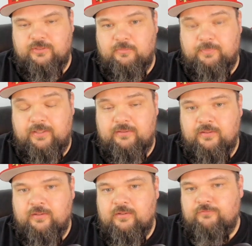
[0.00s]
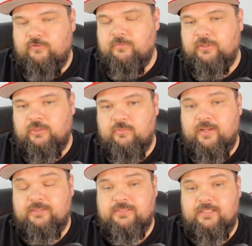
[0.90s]
a little bit, former
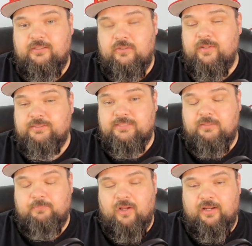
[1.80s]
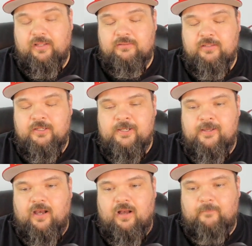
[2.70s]
USC product,
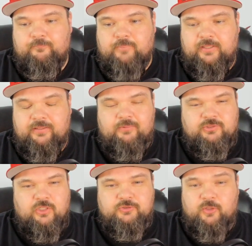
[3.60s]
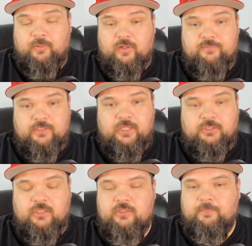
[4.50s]
but it was also a part of a
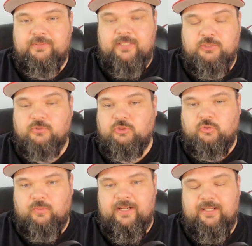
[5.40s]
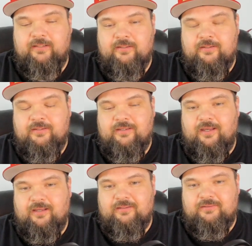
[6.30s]
potential trade
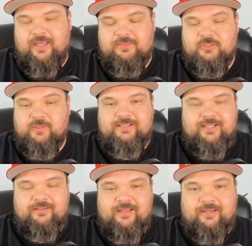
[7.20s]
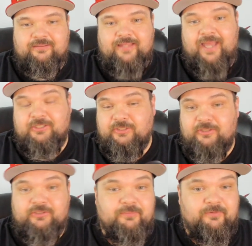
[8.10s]
at the trade deadline last
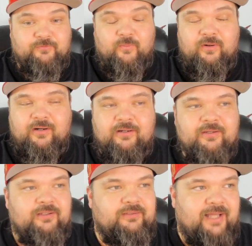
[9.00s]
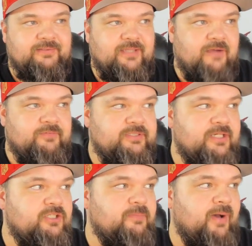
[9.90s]
year before. Lots of
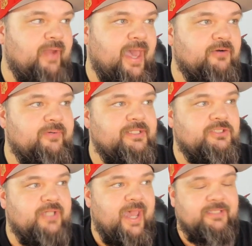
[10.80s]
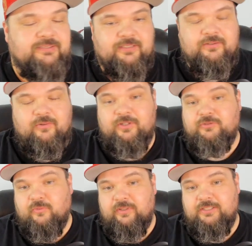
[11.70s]
conversation about Adoree Jackson or
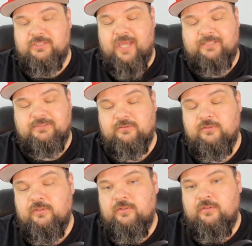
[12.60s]
Adoree Jackson,